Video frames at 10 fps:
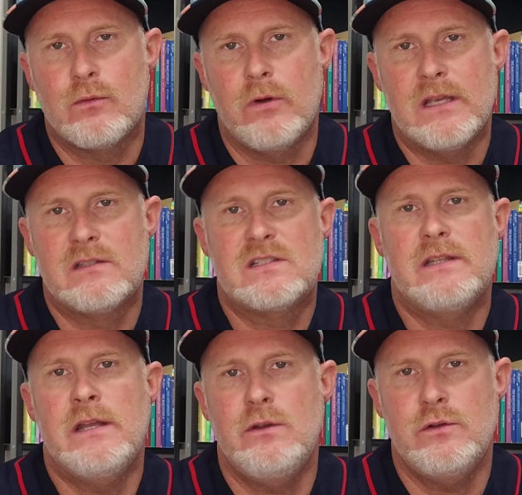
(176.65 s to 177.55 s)
risks
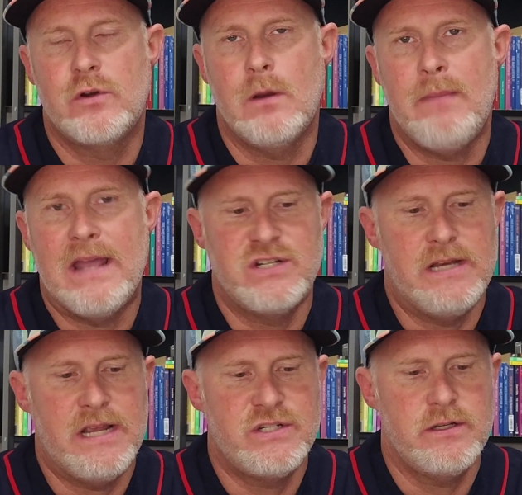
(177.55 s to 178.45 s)
and use your
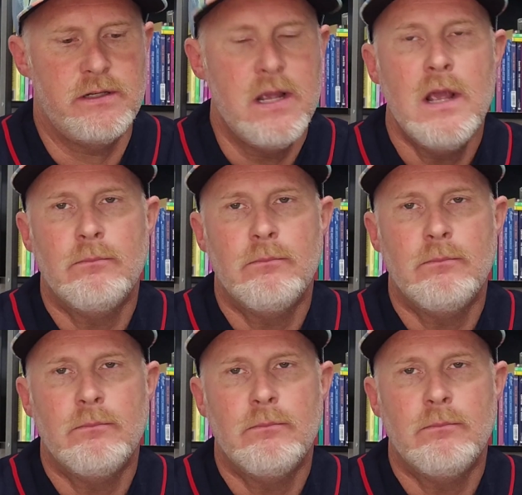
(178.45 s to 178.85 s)
imagination.